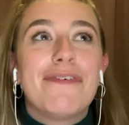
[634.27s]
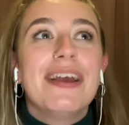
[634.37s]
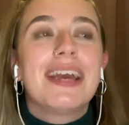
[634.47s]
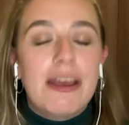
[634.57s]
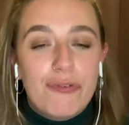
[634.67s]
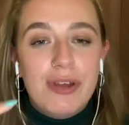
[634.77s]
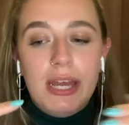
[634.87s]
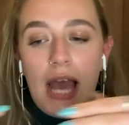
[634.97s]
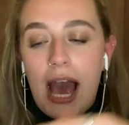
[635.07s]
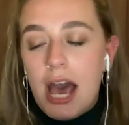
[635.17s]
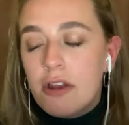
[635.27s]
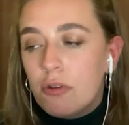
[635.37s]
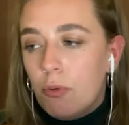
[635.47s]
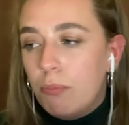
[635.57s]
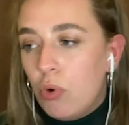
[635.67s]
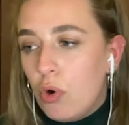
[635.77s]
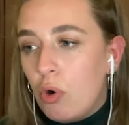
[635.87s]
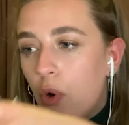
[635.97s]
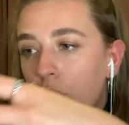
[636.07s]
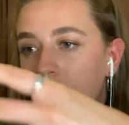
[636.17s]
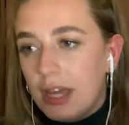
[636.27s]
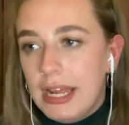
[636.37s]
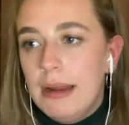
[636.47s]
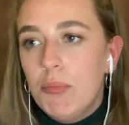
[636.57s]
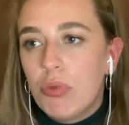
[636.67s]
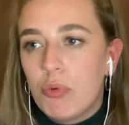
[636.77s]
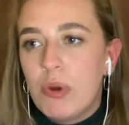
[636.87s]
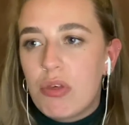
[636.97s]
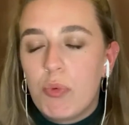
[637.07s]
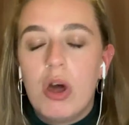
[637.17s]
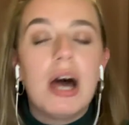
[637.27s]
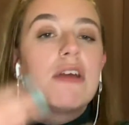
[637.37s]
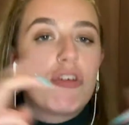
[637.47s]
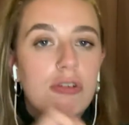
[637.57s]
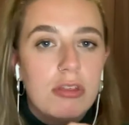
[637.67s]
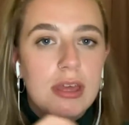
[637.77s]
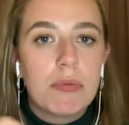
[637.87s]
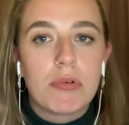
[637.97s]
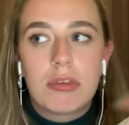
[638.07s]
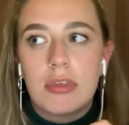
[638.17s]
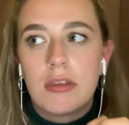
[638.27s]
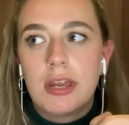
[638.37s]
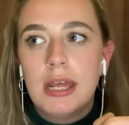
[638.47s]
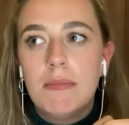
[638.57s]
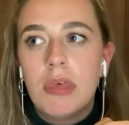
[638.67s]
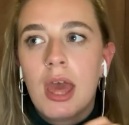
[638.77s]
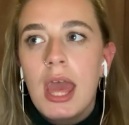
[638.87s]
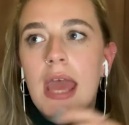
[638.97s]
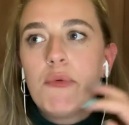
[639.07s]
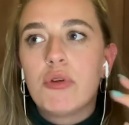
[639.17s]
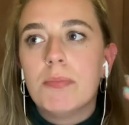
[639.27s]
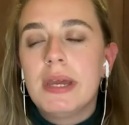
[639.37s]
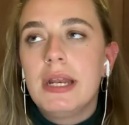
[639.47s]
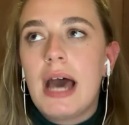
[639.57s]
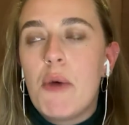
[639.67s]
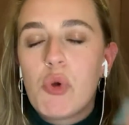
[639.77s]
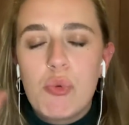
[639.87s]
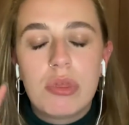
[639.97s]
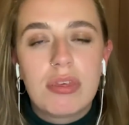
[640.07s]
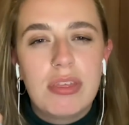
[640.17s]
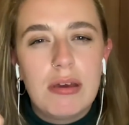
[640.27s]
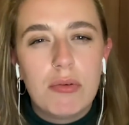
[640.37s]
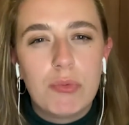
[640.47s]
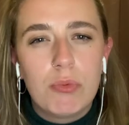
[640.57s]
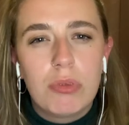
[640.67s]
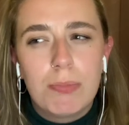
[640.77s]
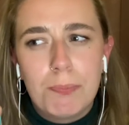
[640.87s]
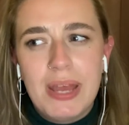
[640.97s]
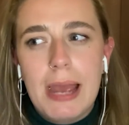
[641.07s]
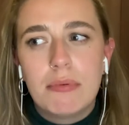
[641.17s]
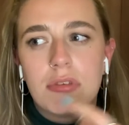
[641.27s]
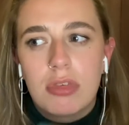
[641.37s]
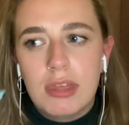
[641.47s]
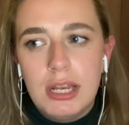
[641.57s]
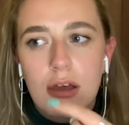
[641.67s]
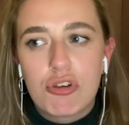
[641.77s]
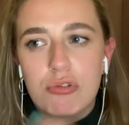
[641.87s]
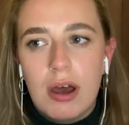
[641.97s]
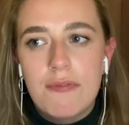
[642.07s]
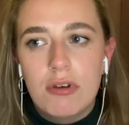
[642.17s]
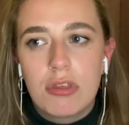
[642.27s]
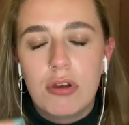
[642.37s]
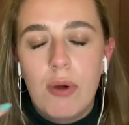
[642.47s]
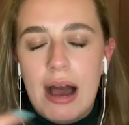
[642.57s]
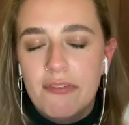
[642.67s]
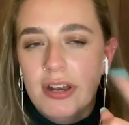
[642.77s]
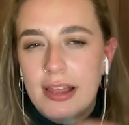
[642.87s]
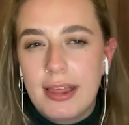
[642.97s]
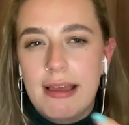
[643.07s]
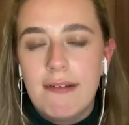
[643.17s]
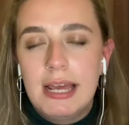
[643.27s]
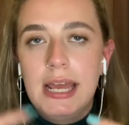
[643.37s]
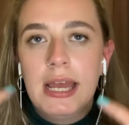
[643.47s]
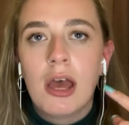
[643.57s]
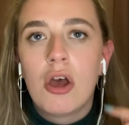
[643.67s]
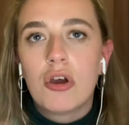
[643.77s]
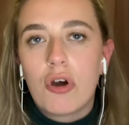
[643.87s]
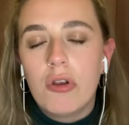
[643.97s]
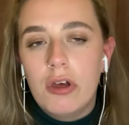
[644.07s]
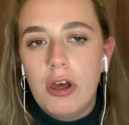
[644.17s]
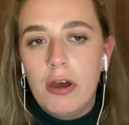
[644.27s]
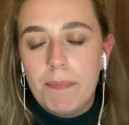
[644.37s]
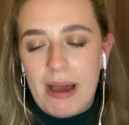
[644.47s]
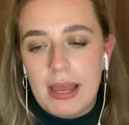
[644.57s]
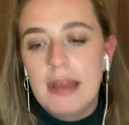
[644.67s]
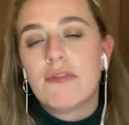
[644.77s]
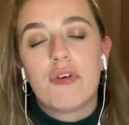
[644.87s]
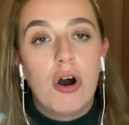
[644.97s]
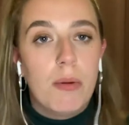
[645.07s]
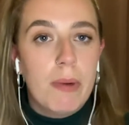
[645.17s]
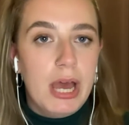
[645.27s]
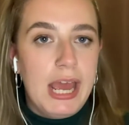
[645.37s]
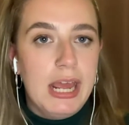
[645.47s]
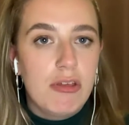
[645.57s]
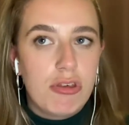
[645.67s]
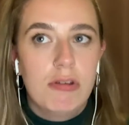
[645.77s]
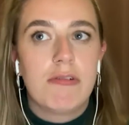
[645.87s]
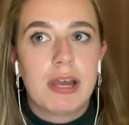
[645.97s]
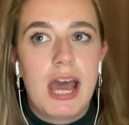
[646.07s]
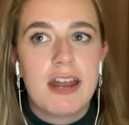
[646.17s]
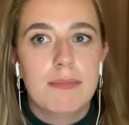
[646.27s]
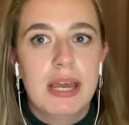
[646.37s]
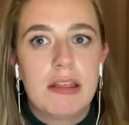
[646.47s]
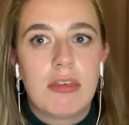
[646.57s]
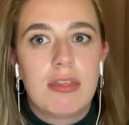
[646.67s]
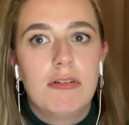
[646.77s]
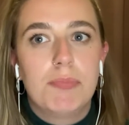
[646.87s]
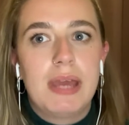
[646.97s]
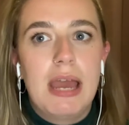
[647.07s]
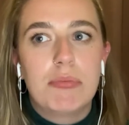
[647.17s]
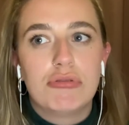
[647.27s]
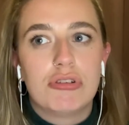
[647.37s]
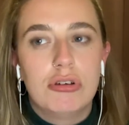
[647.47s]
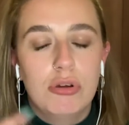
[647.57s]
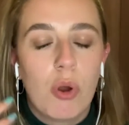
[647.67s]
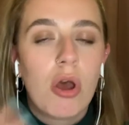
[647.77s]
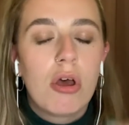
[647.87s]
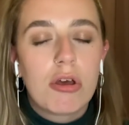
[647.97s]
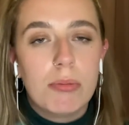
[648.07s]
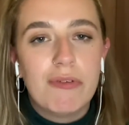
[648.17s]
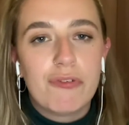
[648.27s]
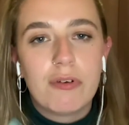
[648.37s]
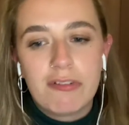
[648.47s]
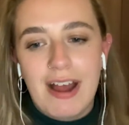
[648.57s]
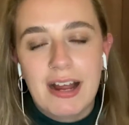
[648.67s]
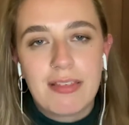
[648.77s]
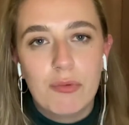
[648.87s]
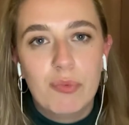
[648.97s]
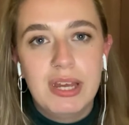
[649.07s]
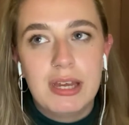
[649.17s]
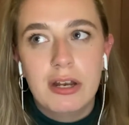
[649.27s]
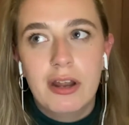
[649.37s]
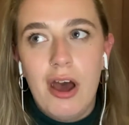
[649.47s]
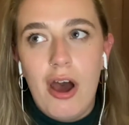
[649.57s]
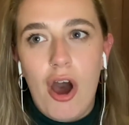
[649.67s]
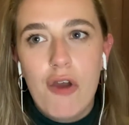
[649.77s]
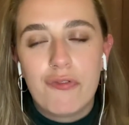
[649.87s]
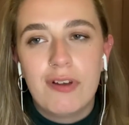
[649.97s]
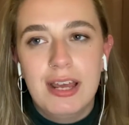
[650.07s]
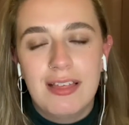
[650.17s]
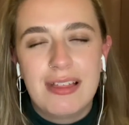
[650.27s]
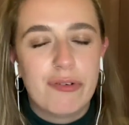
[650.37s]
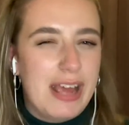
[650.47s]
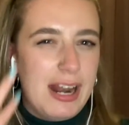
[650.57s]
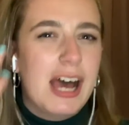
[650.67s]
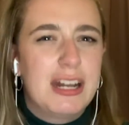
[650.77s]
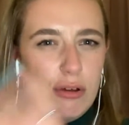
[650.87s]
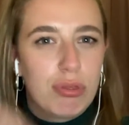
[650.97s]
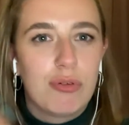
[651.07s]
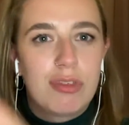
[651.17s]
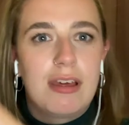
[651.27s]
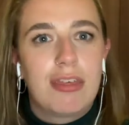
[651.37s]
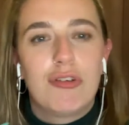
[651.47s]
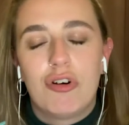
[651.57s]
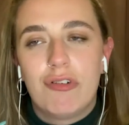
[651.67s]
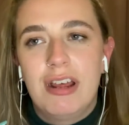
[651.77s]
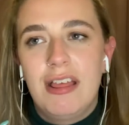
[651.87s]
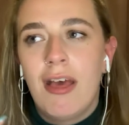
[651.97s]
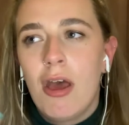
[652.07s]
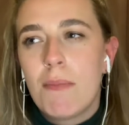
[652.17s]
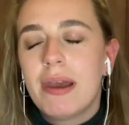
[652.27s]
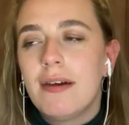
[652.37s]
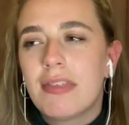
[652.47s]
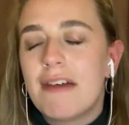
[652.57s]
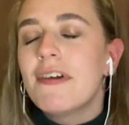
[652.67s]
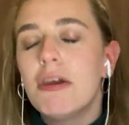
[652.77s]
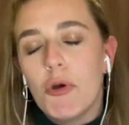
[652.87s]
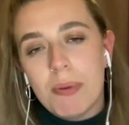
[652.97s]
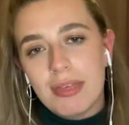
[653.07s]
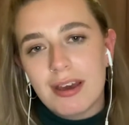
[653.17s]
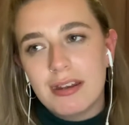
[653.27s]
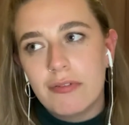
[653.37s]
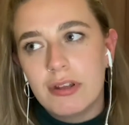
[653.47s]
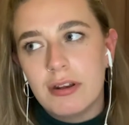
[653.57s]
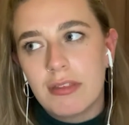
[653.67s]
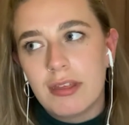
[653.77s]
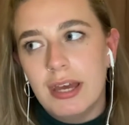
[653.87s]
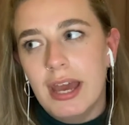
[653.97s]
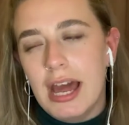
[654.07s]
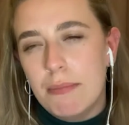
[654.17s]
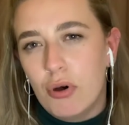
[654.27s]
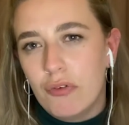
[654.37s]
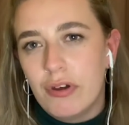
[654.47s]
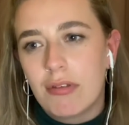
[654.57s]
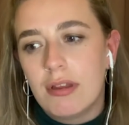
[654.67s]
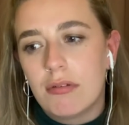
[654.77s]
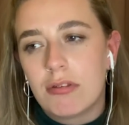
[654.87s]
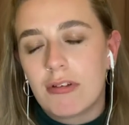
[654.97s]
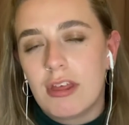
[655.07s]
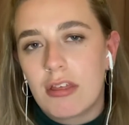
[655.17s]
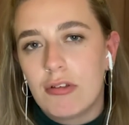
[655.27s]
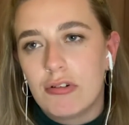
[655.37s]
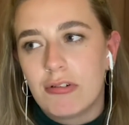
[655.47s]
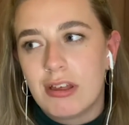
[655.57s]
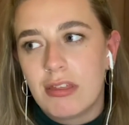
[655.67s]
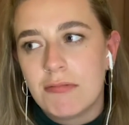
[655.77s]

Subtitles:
think if we had more teams, which were like junior teams or sister teams, it would mean that we would still be able to see those drivers who haven't necessarily got the backing from a junior academy to still be able to come up through the ranks, and we can hopefully still get like those success stories, because I think it would be sad if we didn't see any more of those little success stories.